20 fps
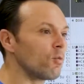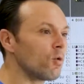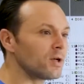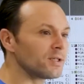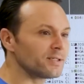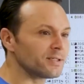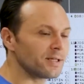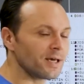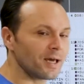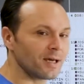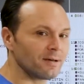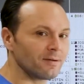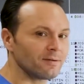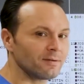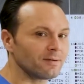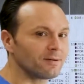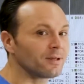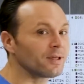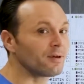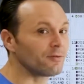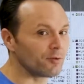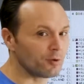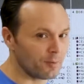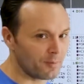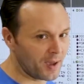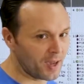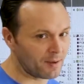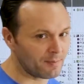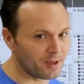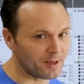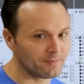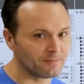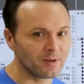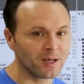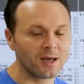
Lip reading: once they give you a payment.